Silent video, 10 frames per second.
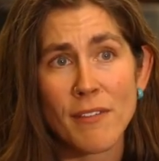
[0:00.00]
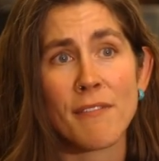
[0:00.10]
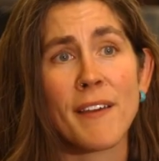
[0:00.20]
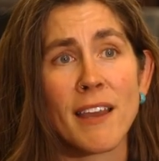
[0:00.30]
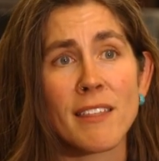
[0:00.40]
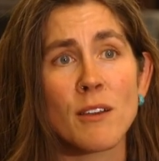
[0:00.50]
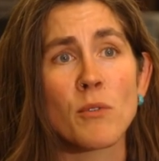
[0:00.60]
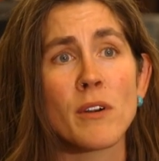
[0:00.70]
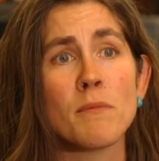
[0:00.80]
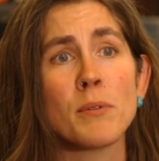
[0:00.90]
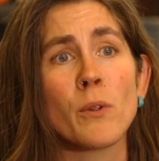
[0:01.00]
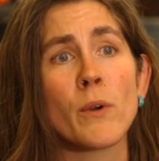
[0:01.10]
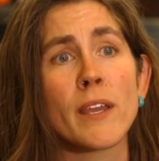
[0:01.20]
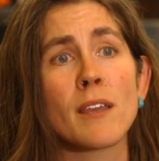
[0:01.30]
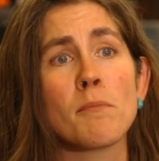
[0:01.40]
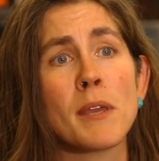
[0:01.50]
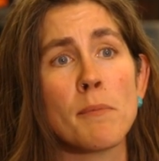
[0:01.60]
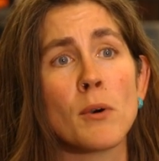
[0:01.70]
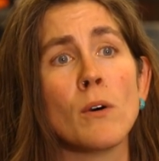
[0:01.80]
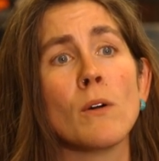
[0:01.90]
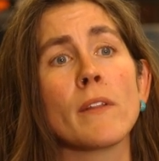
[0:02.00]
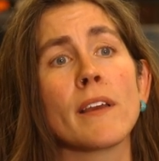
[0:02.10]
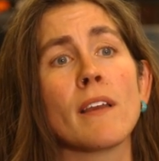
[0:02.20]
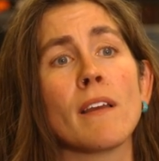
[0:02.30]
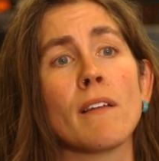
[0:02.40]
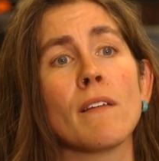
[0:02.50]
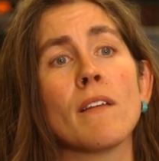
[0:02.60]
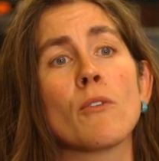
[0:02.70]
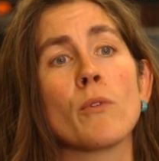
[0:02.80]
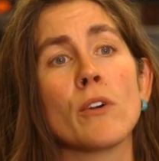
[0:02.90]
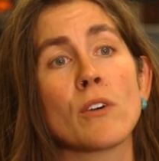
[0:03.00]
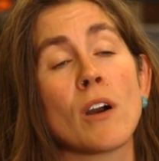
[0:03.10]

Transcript: of the fact that we're employing people in rural